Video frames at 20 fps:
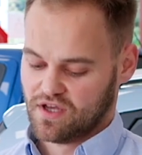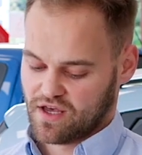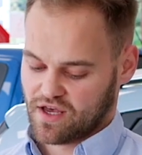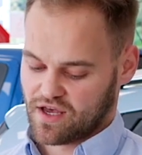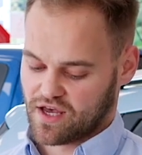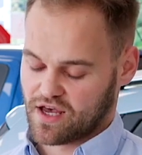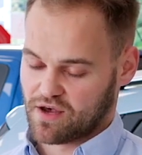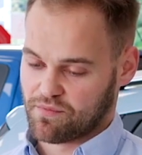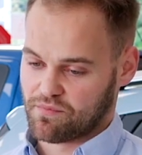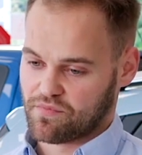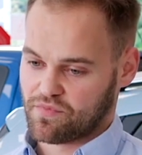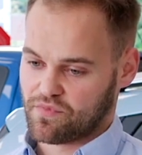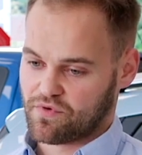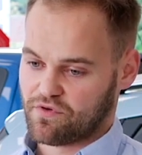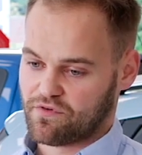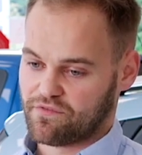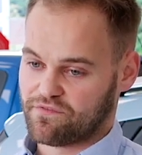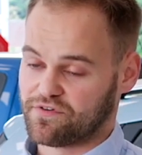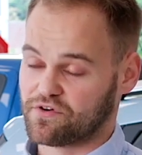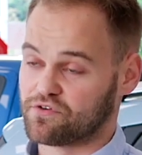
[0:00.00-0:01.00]

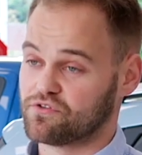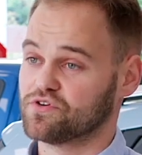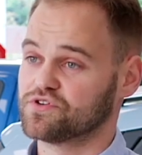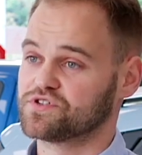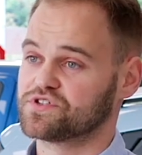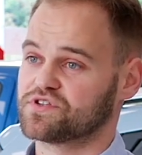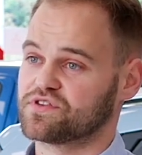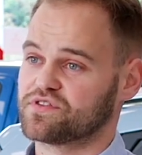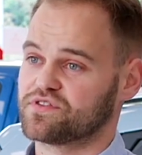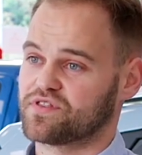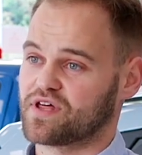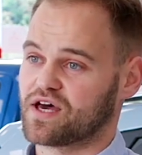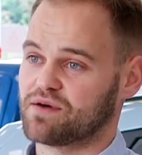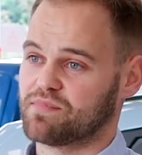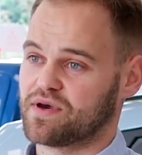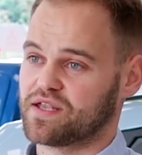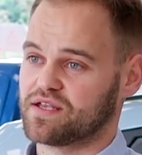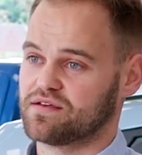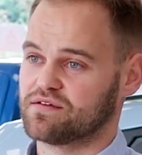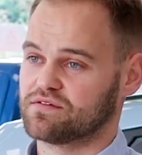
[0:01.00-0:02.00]
For us, that
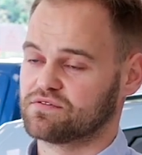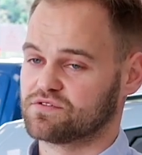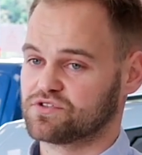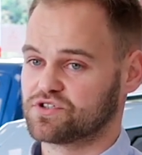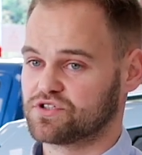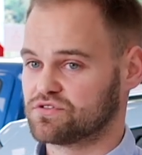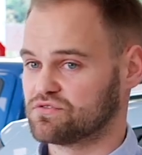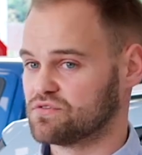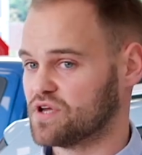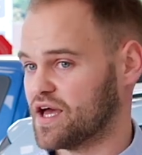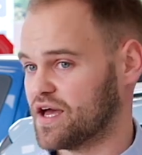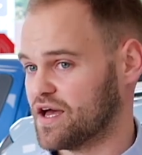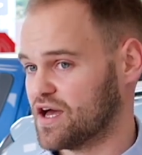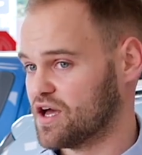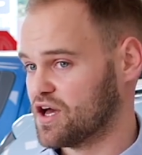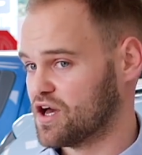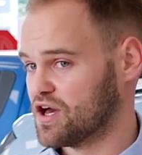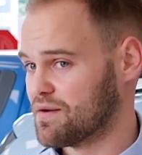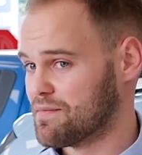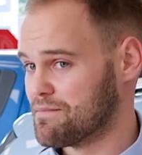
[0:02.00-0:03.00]
meant
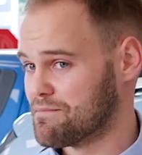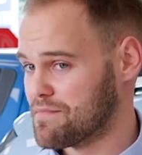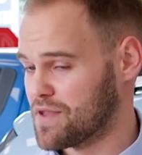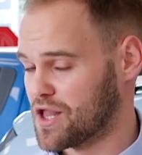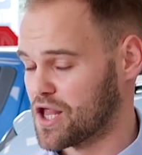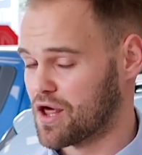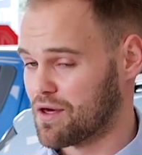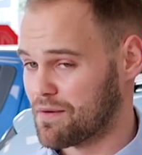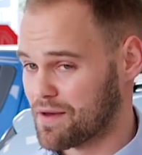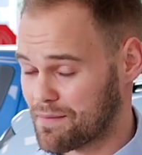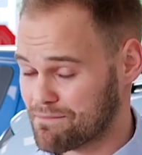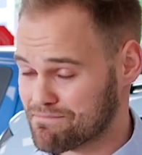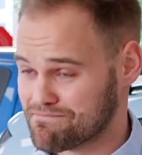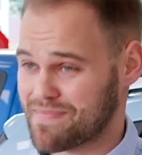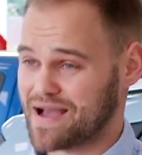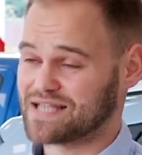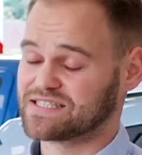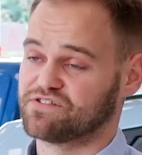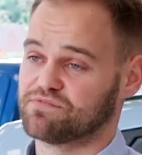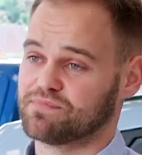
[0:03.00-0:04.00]
a
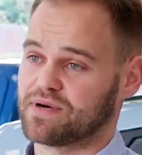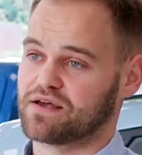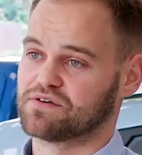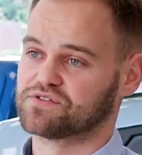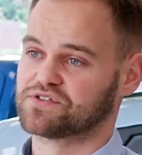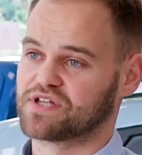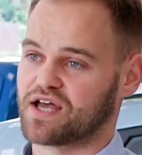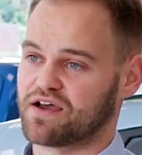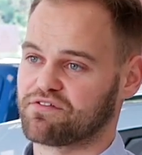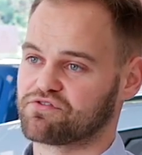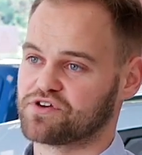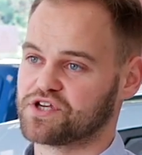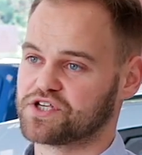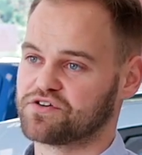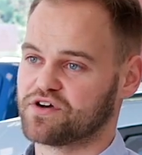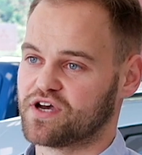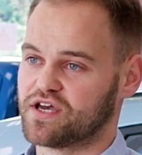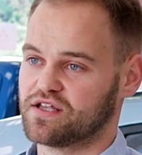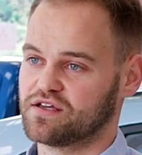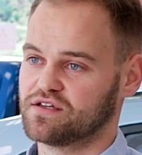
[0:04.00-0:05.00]
massive amount of staff
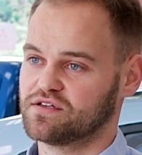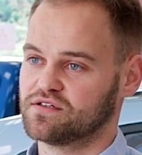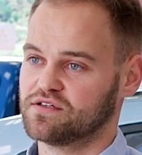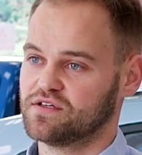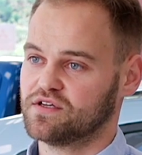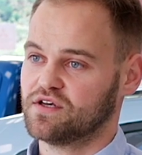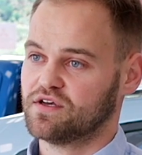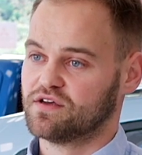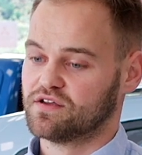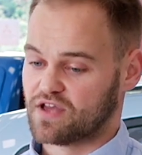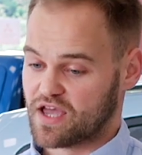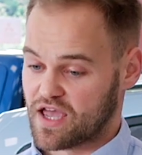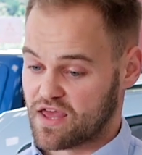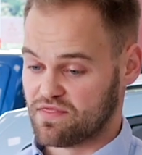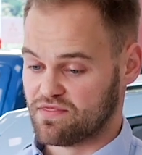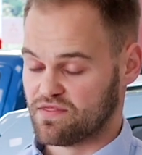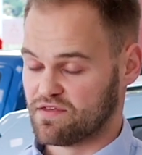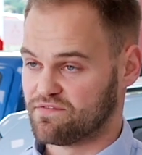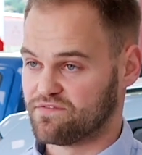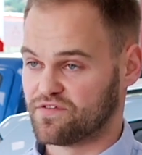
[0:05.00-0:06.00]
retraining
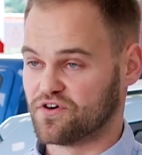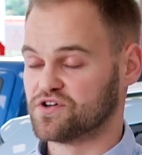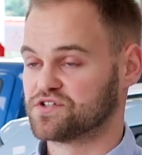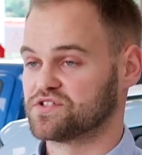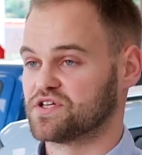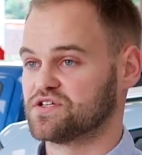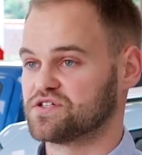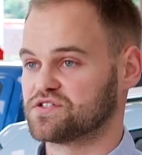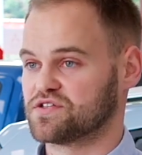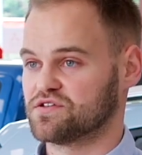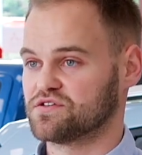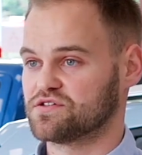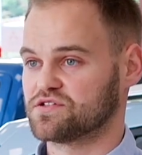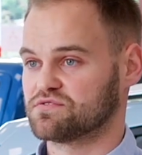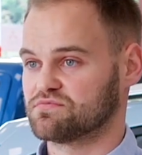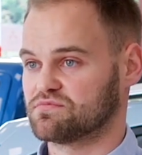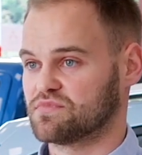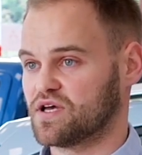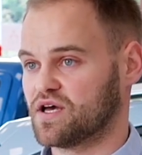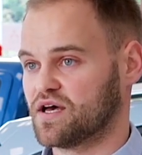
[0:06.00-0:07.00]
in the first
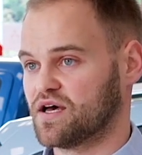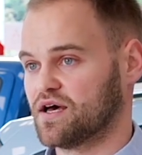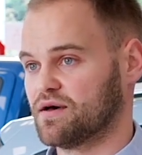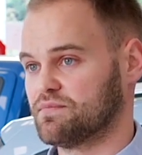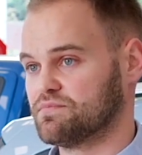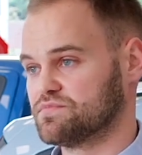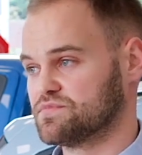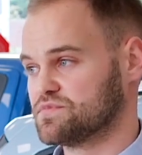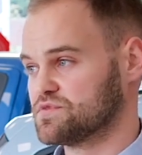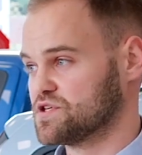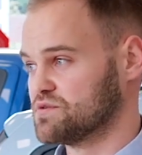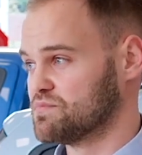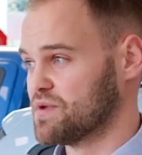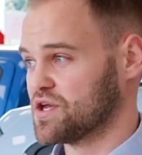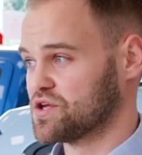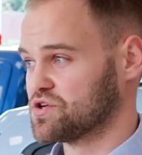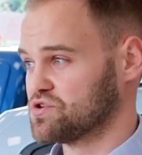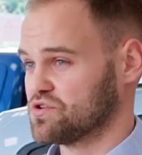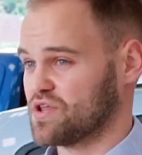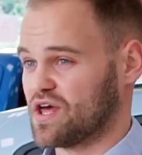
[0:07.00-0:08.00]
instance, to
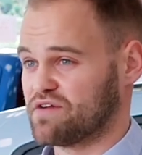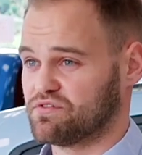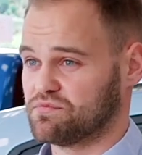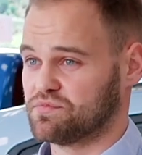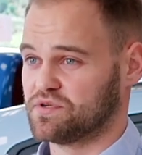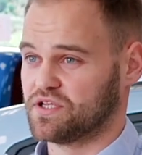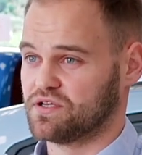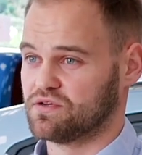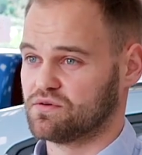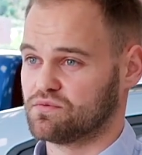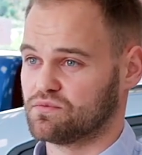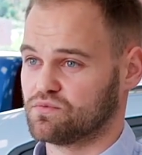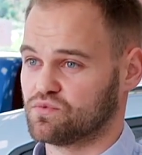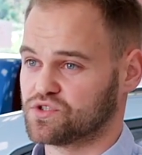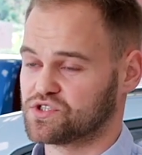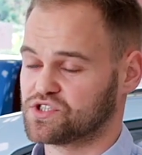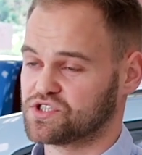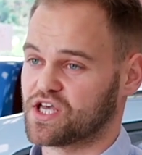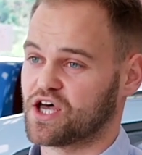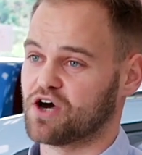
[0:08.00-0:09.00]
make sure that everybody
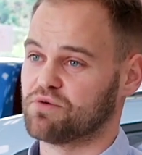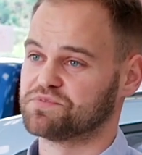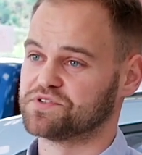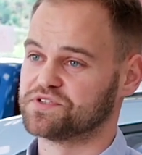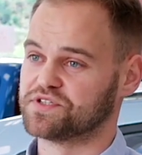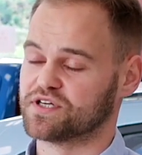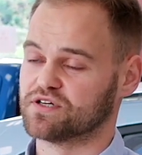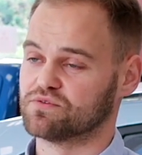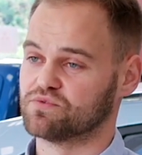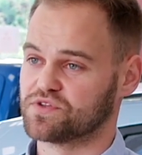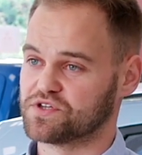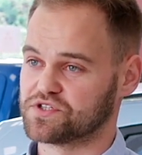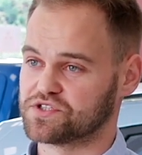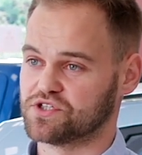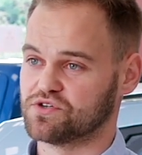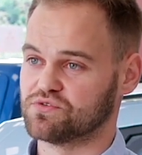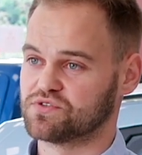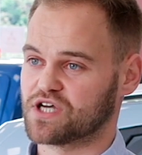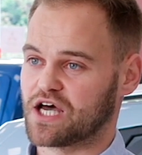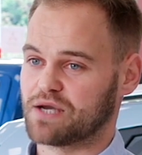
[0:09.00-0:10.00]
was set up to deal with this
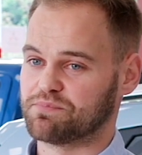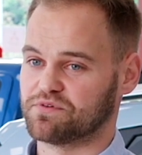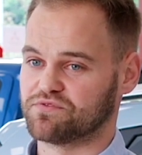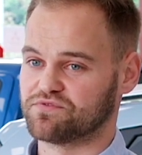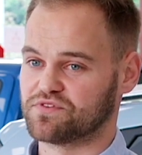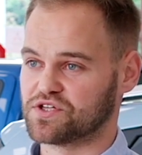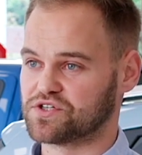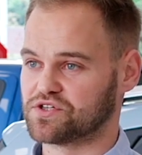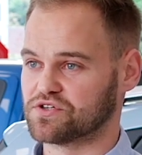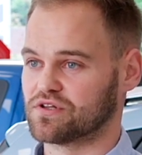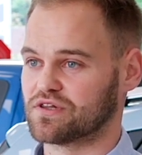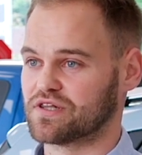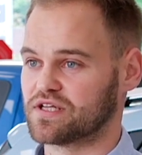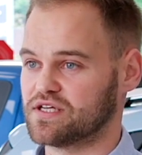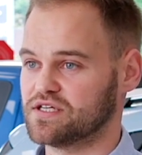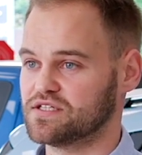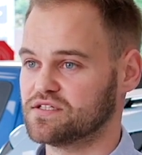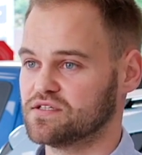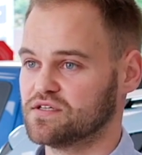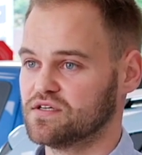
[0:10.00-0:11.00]
new type of digital
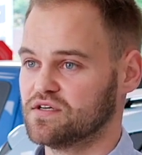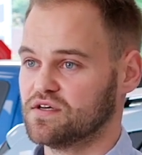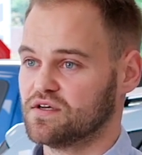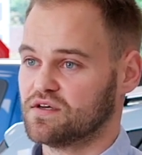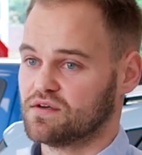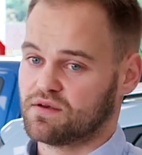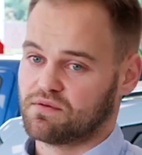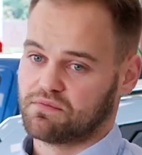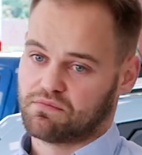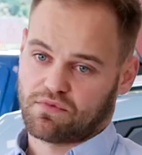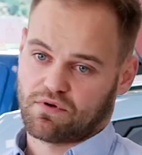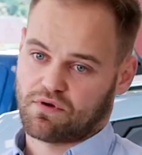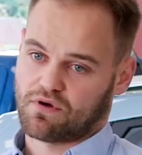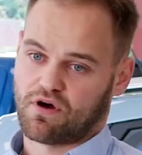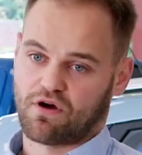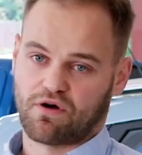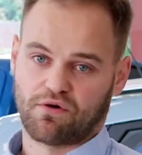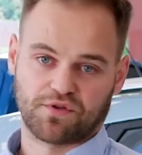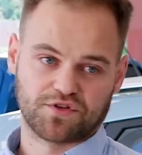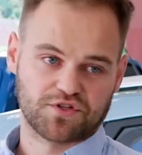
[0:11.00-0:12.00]
lead.
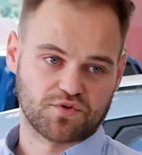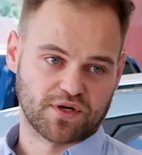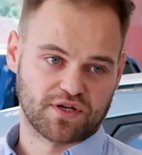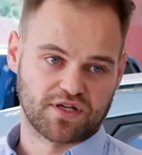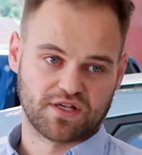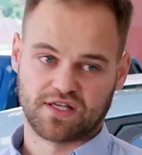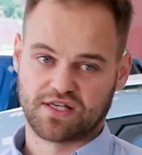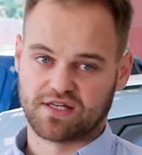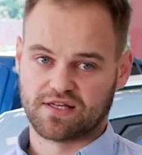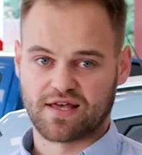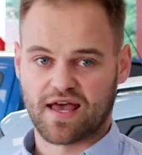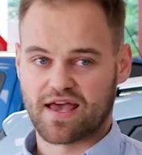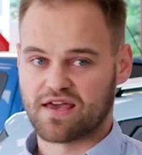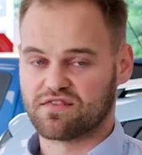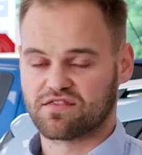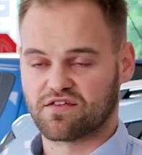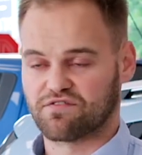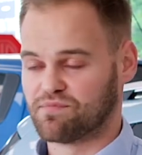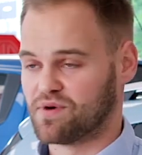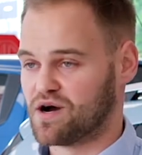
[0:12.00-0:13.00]
on the
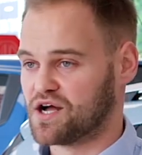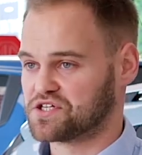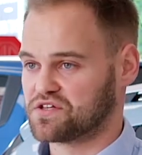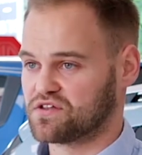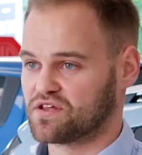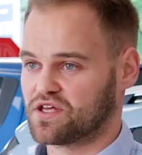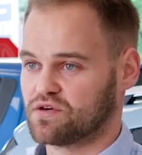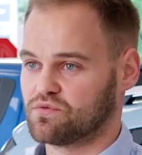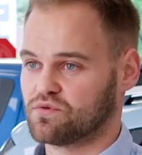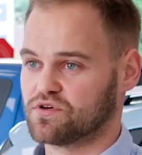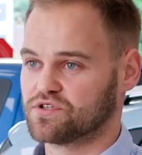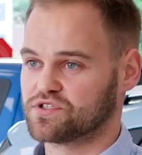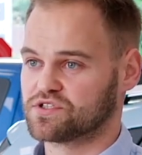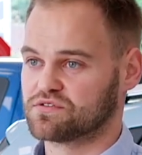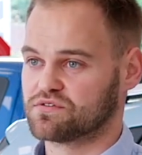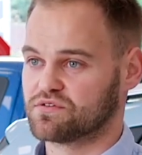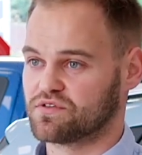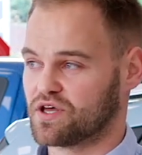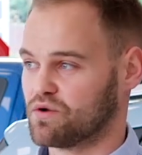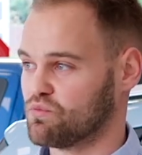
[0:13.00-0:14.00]
28th of March, I think it
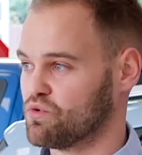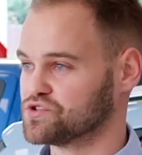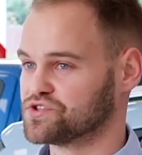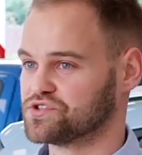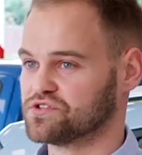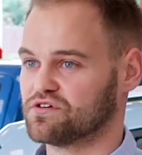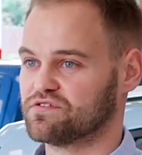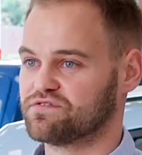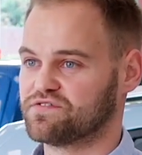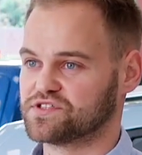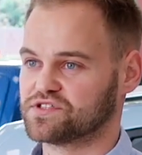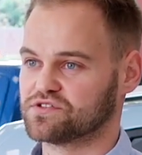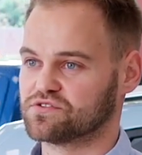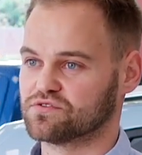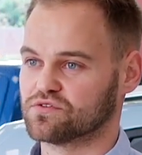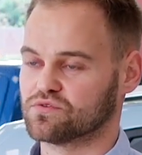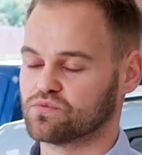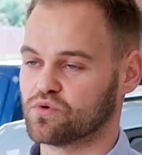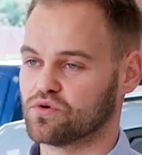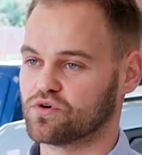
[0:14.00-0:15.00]
was, there was no
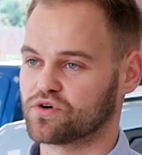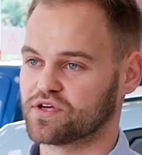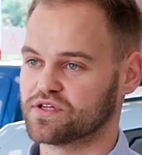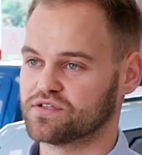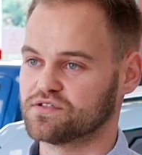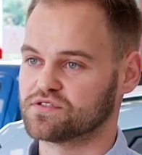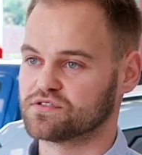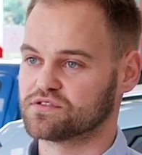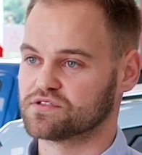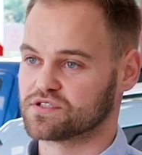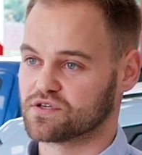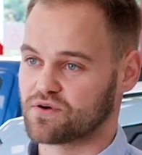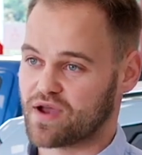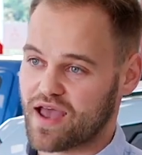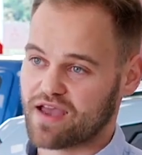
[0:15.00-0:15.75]
physical walk-ins, so